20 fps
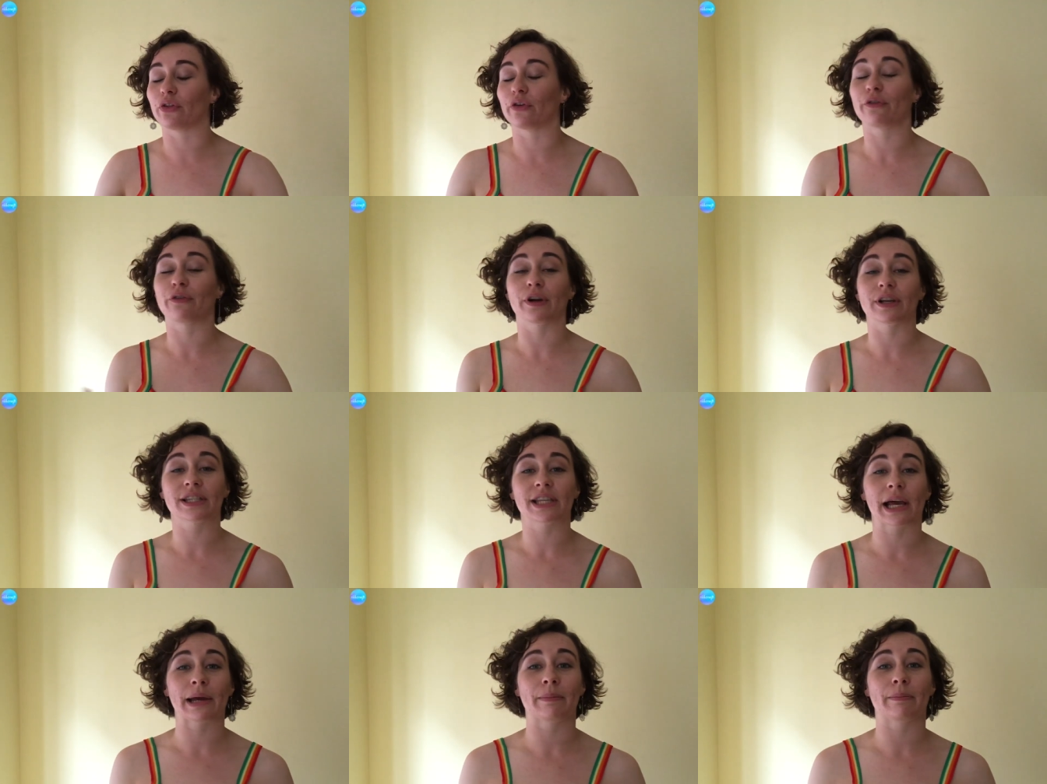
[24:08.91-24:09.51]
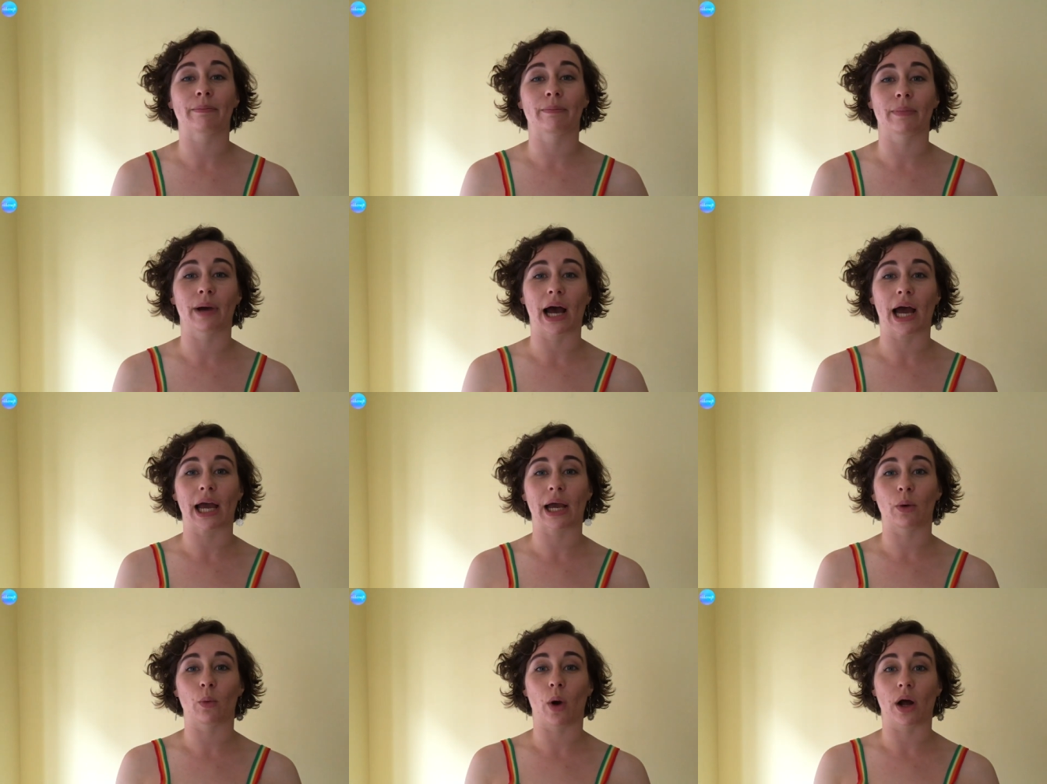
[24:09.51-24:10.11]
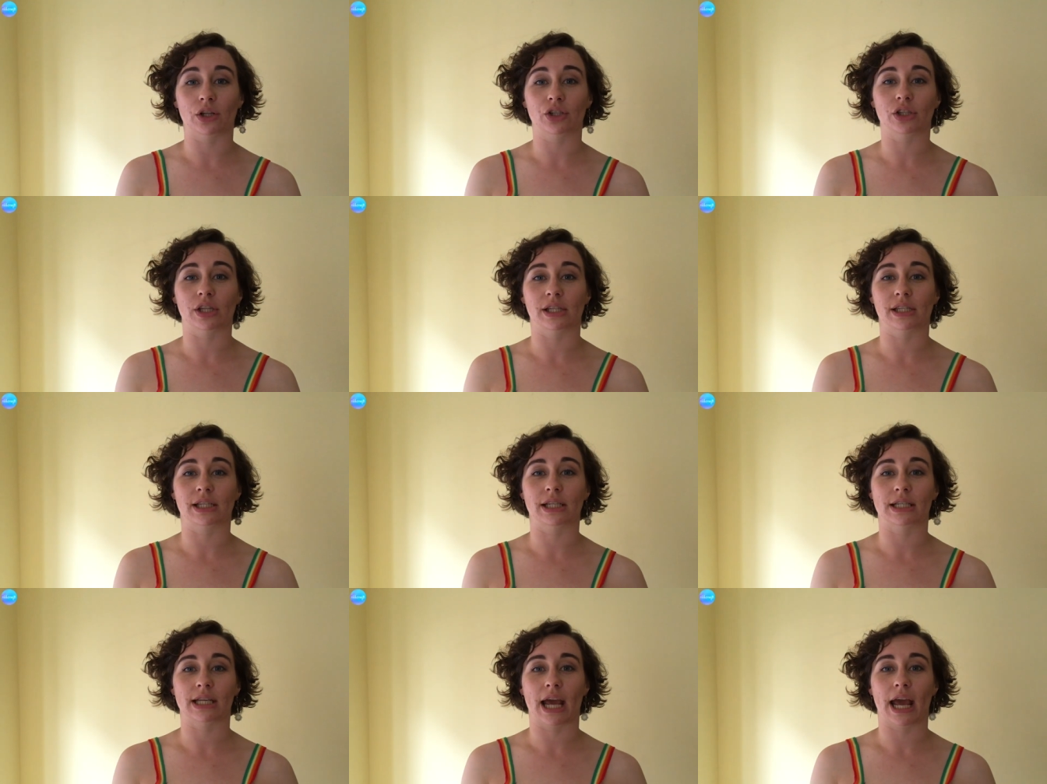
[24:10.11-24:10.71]
The first time I watched
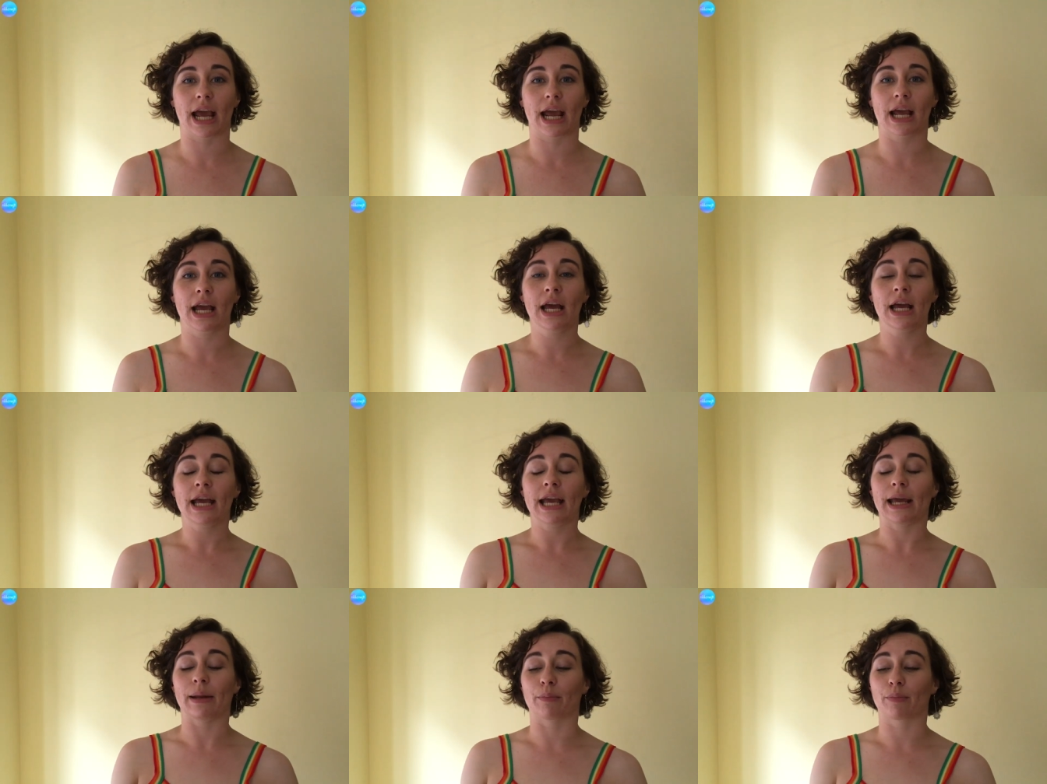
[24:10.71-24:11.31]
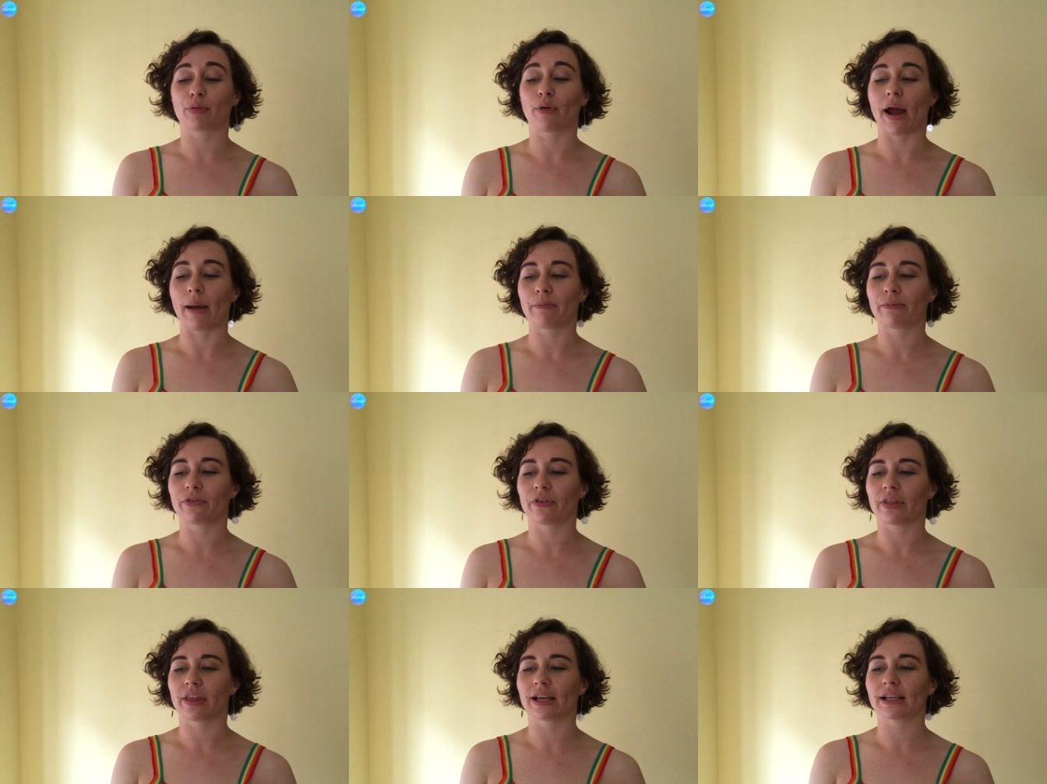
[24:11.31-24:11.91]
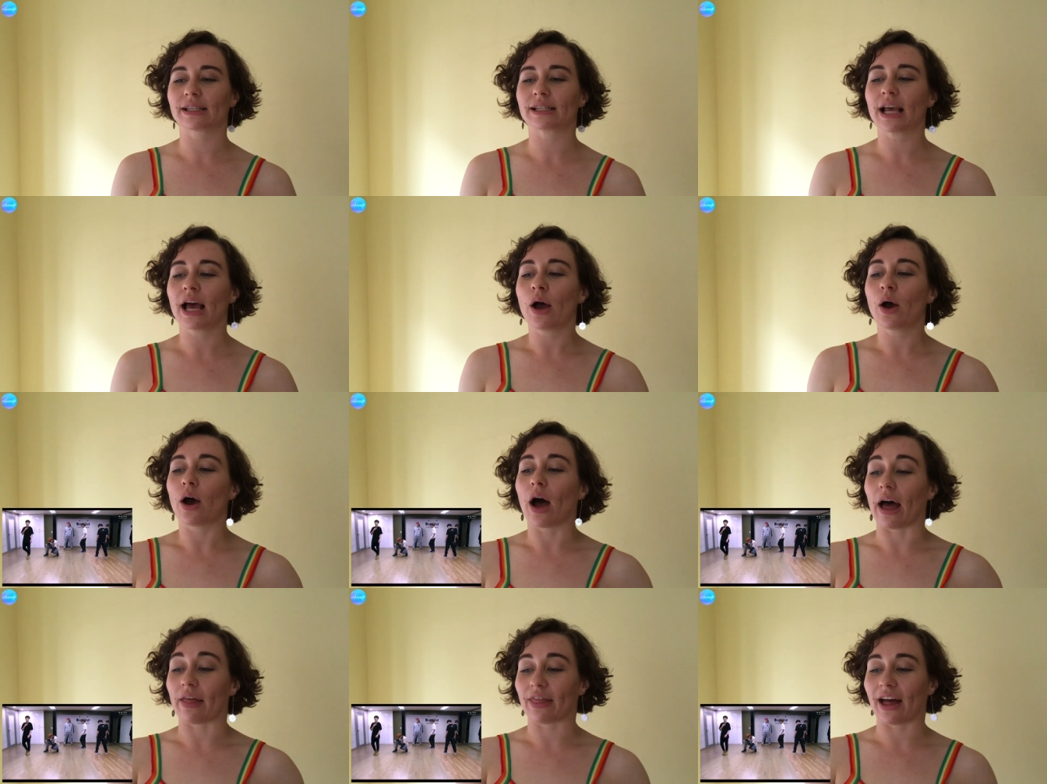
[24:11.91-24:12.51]
this today in prep for this,
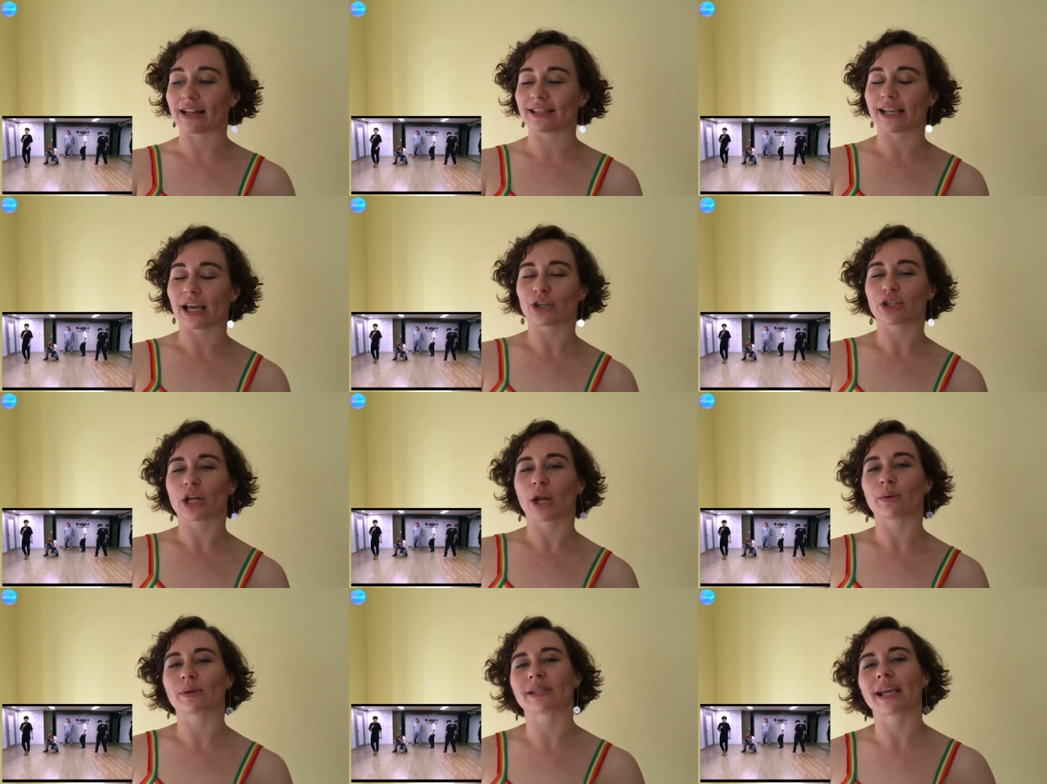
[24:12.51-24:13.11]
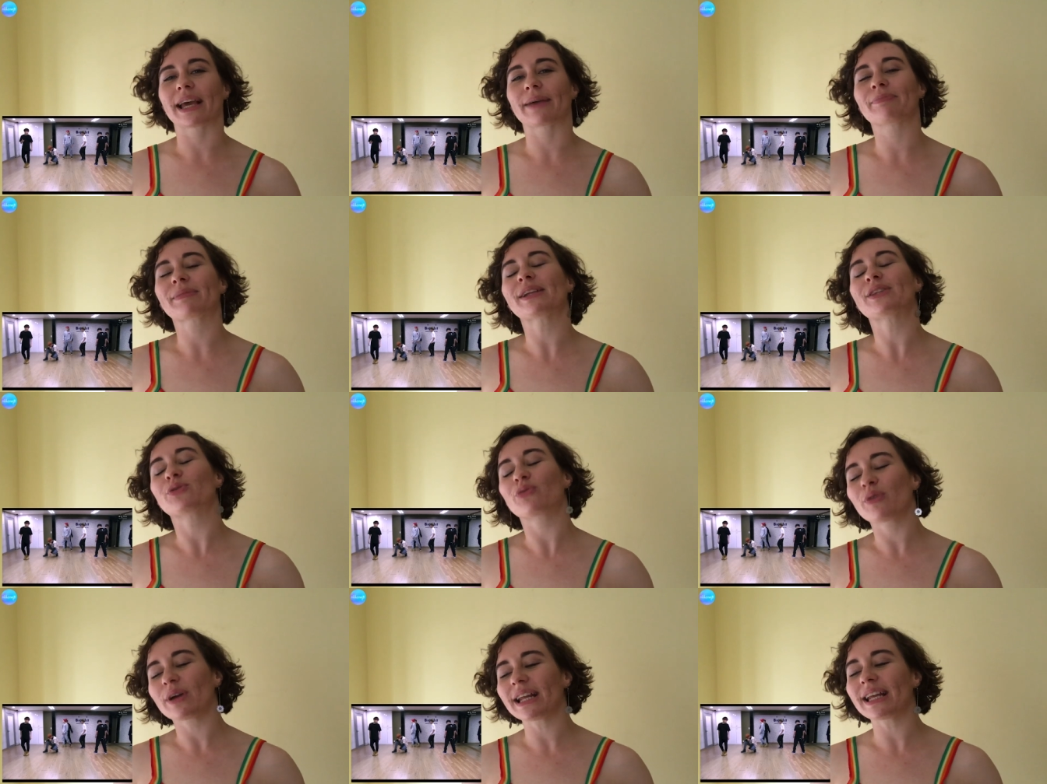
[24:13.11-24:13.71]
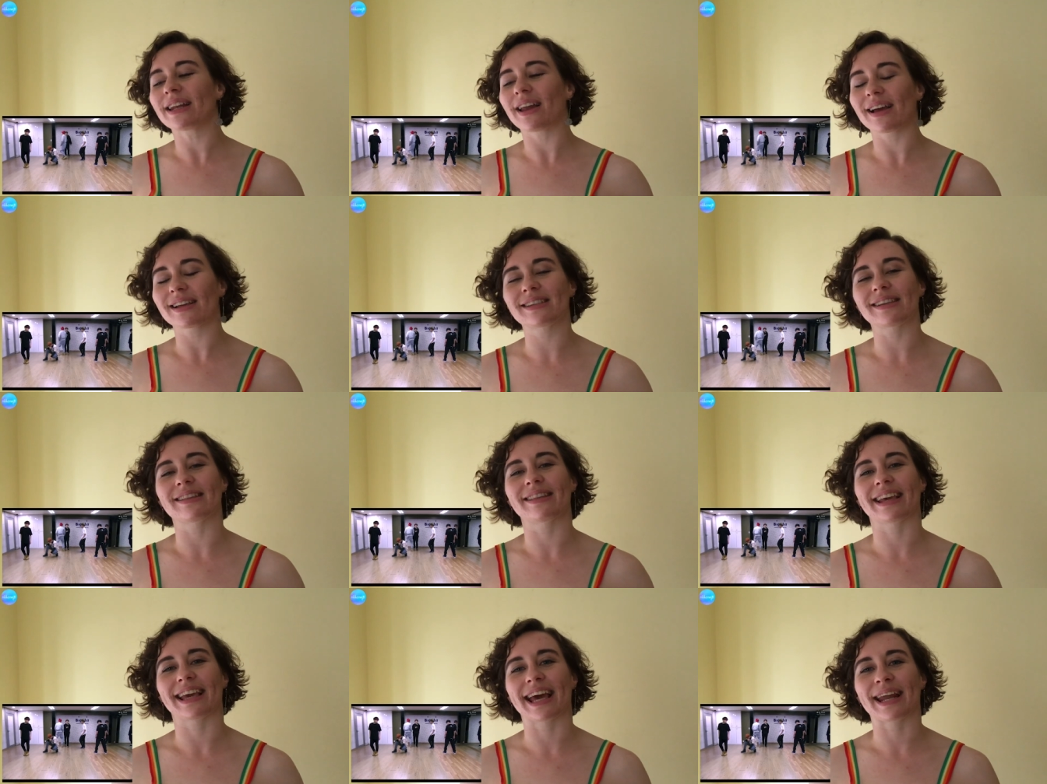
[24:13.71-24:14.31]
at that section I was like, it's really nice
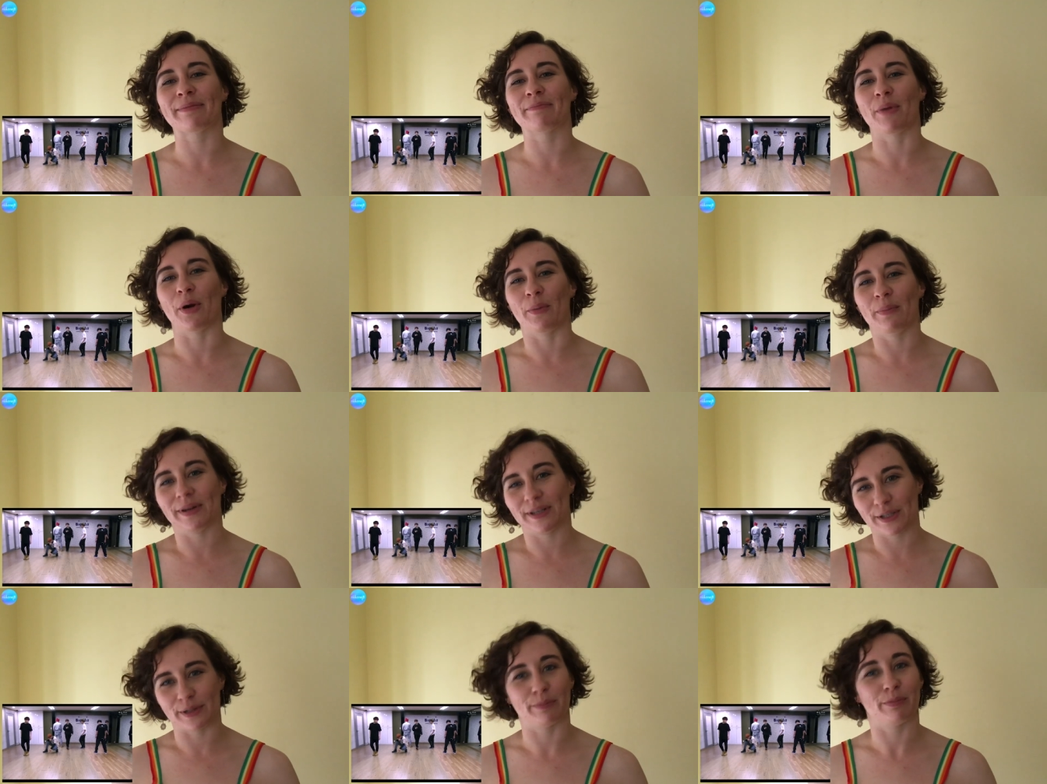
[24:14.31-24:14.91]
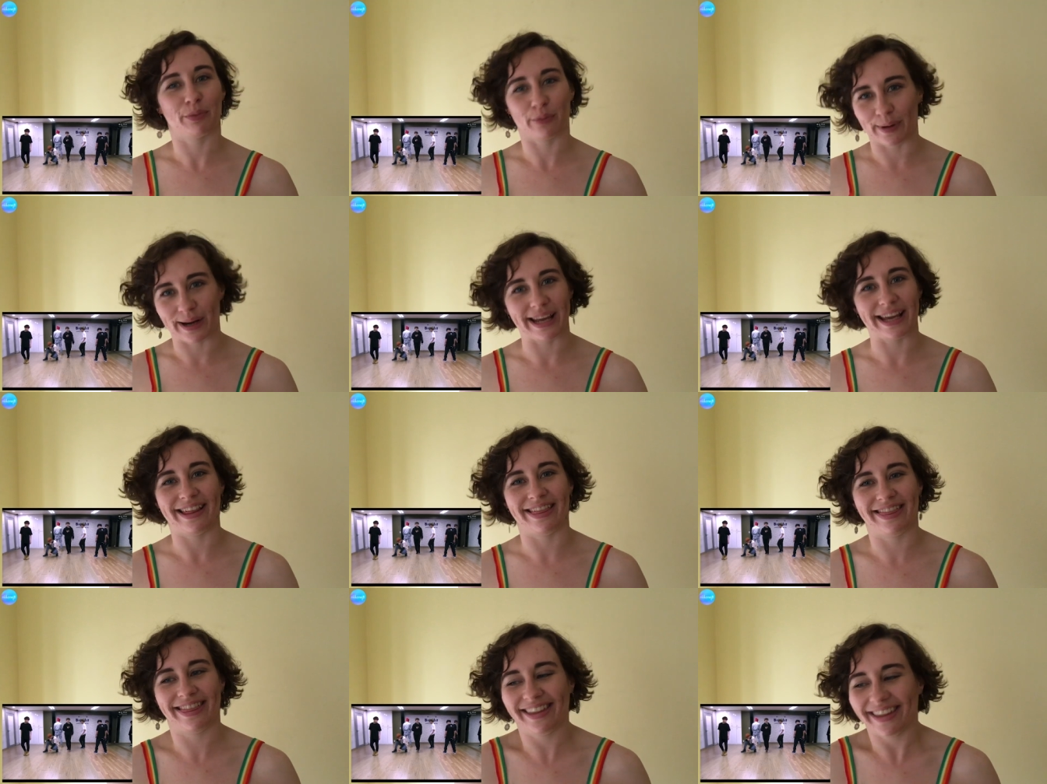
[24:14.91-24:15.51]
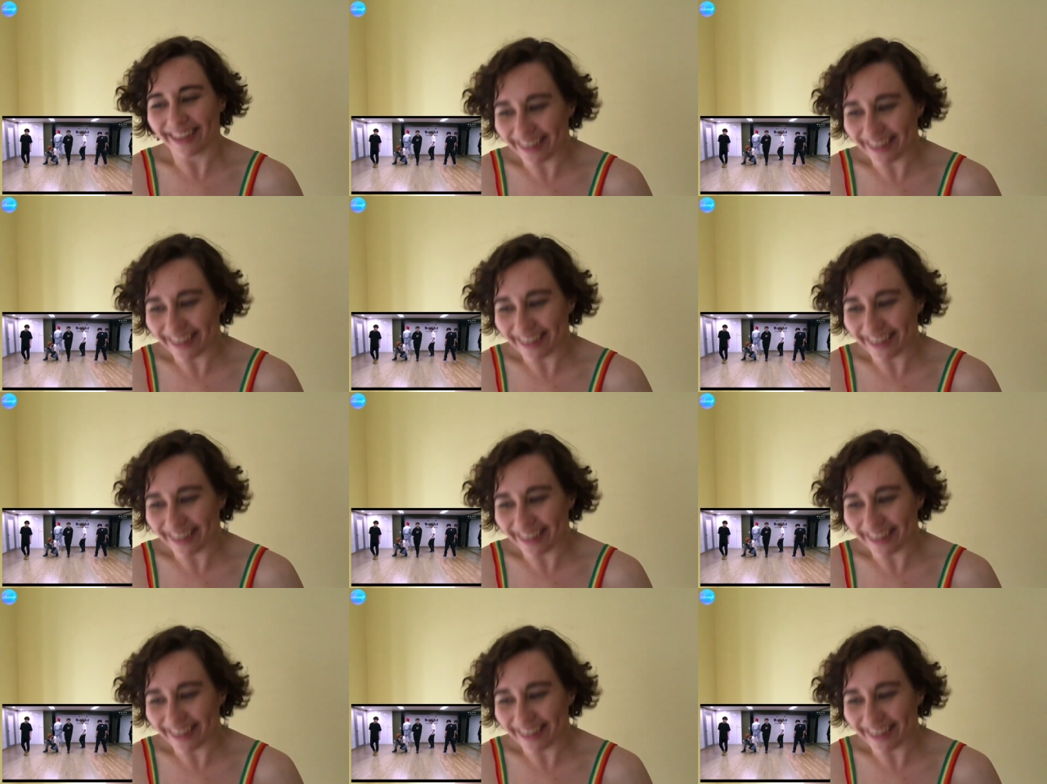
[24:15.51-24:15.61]
that they get a moment to breathe.